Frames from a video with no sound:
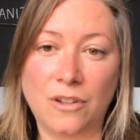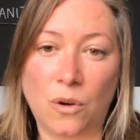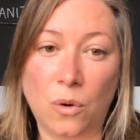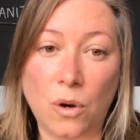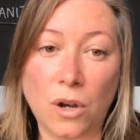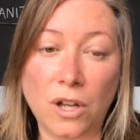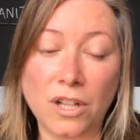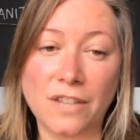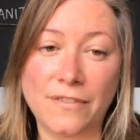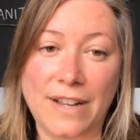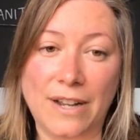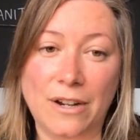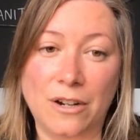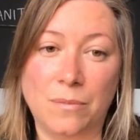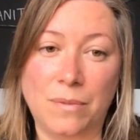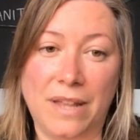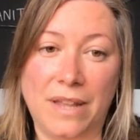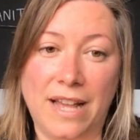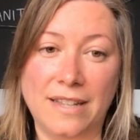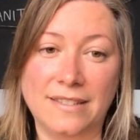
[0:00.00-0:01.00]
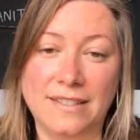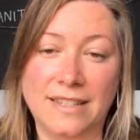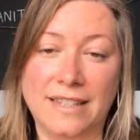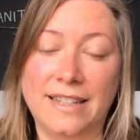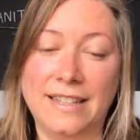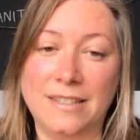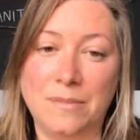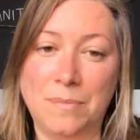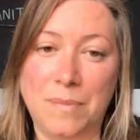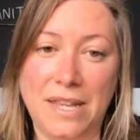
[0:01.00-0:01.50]
all of our plastic
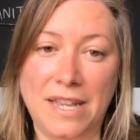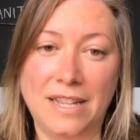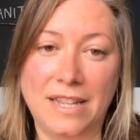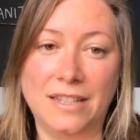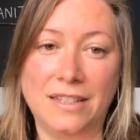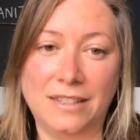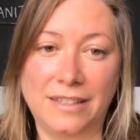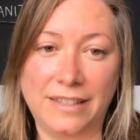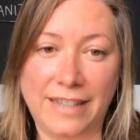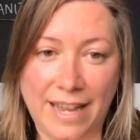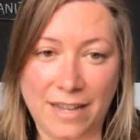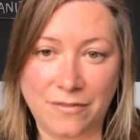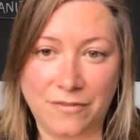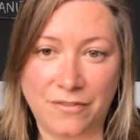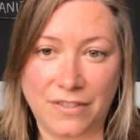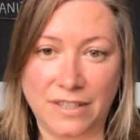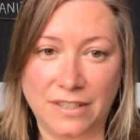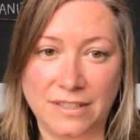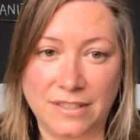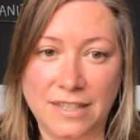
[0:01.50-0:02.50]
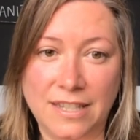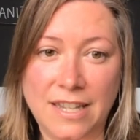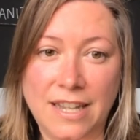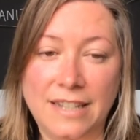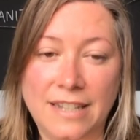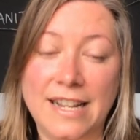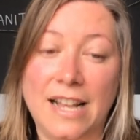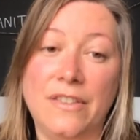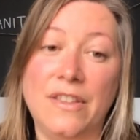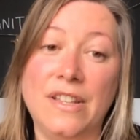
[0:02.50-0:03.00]
is being landfilled.
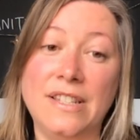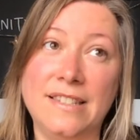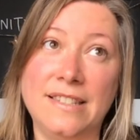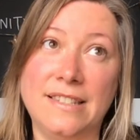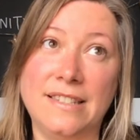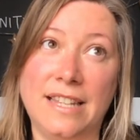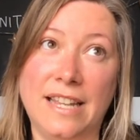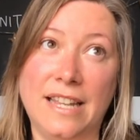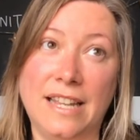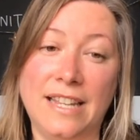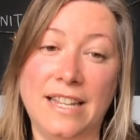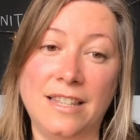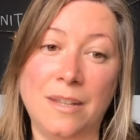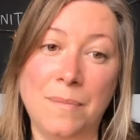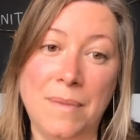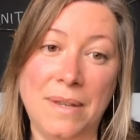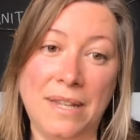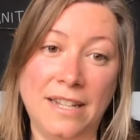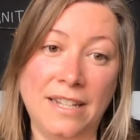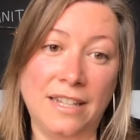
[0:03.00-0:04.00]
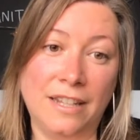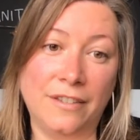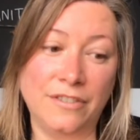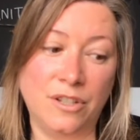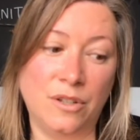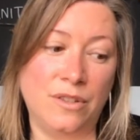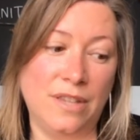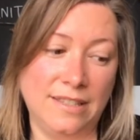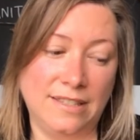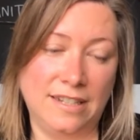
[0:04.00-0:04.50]
Now, this is in the beginning of
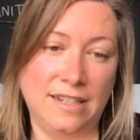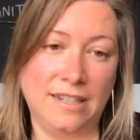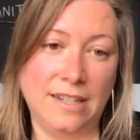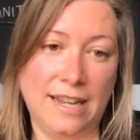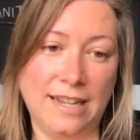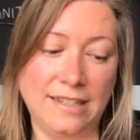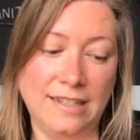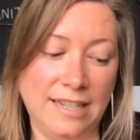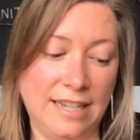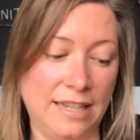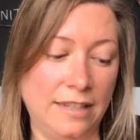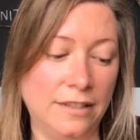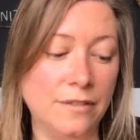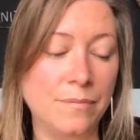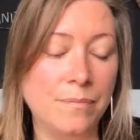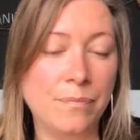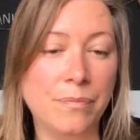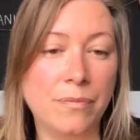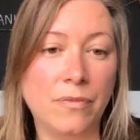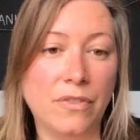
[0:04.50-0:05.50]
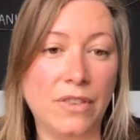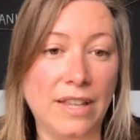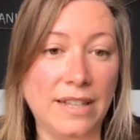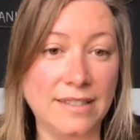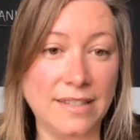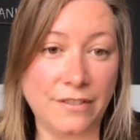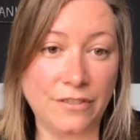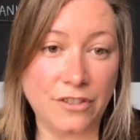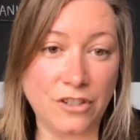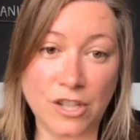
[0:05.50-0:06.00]
2019.
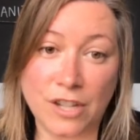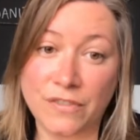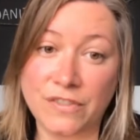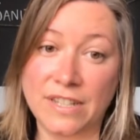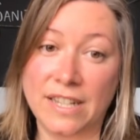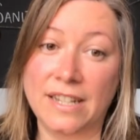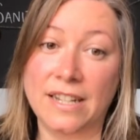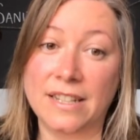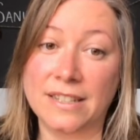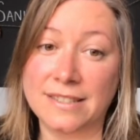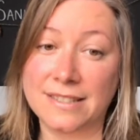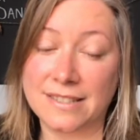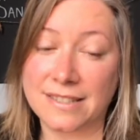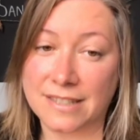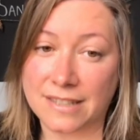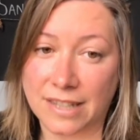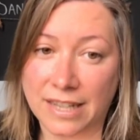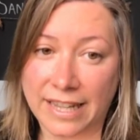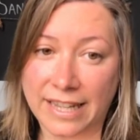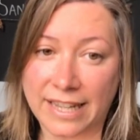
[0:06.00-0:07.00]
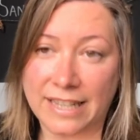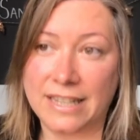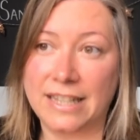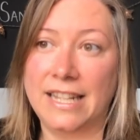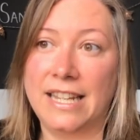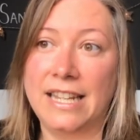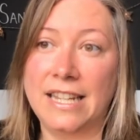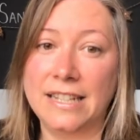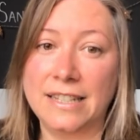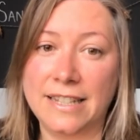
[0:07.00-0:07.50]
Things have shifted
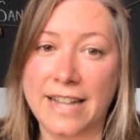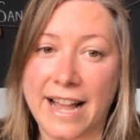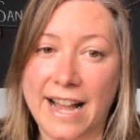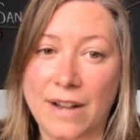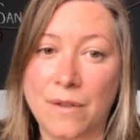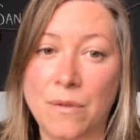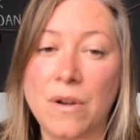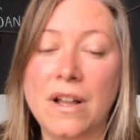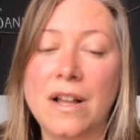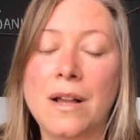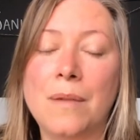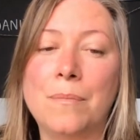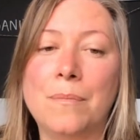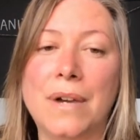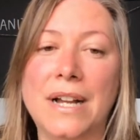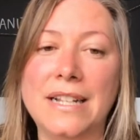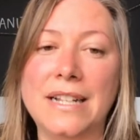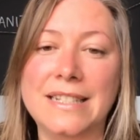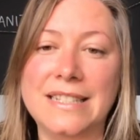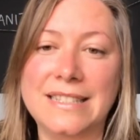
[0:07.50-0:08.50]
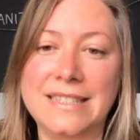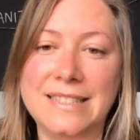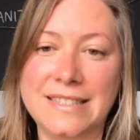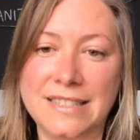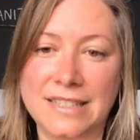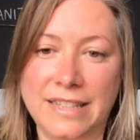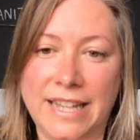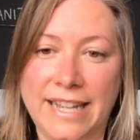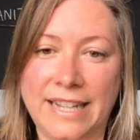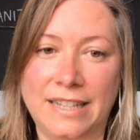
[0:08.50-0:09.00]
slightly now, but
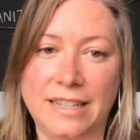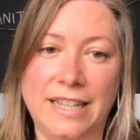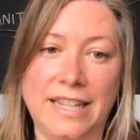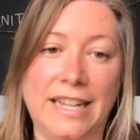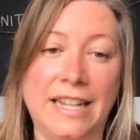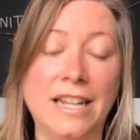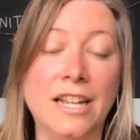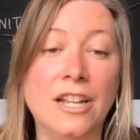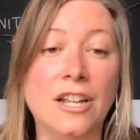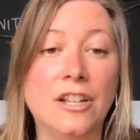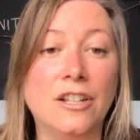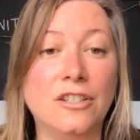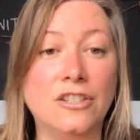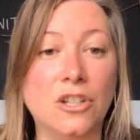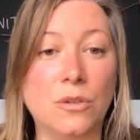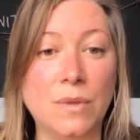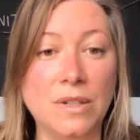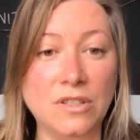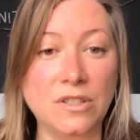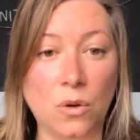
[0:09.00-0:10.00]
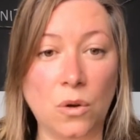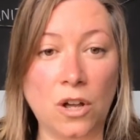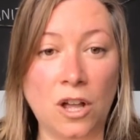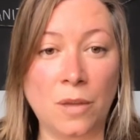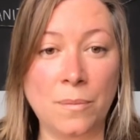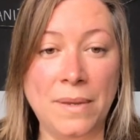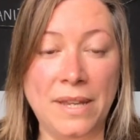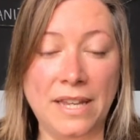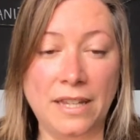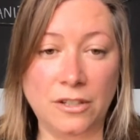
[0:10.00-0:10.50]
slightly. So it's
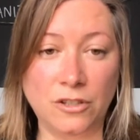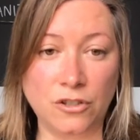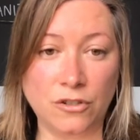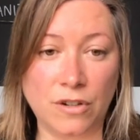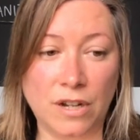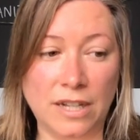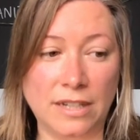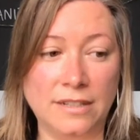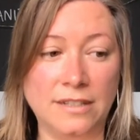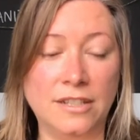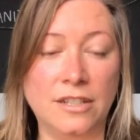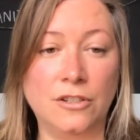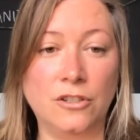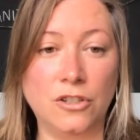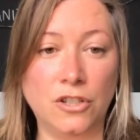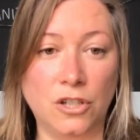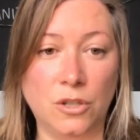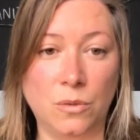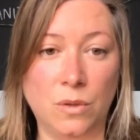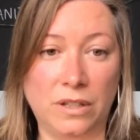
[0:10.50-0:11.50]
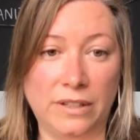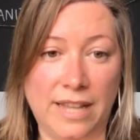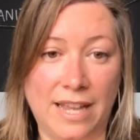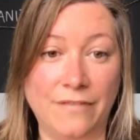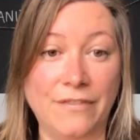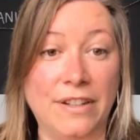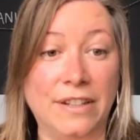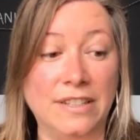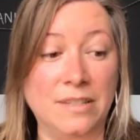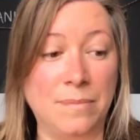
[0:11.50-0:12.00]
all being trucked to a
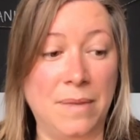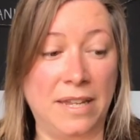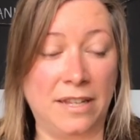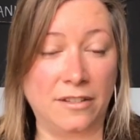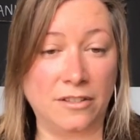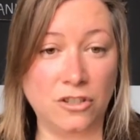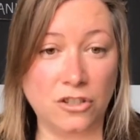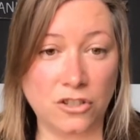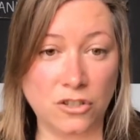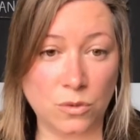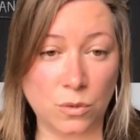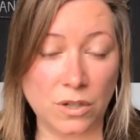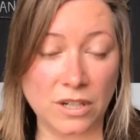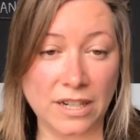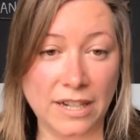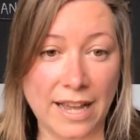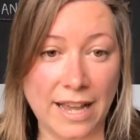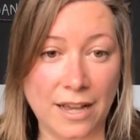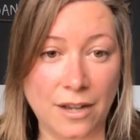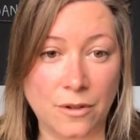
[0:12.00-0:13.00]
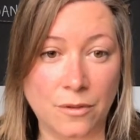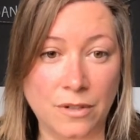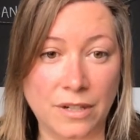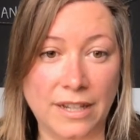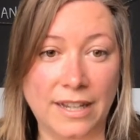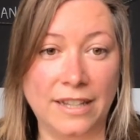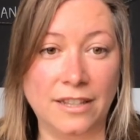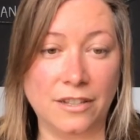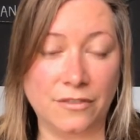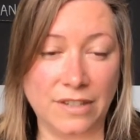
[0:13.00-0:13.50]
landfill. It's being sorted out
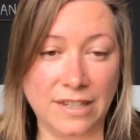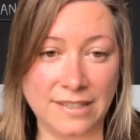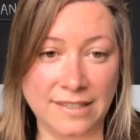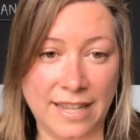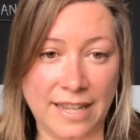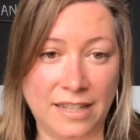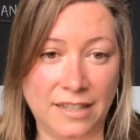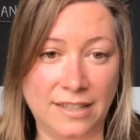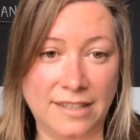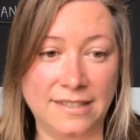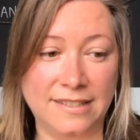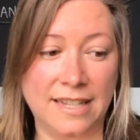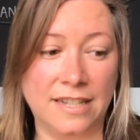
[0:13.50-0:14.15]
in the recycling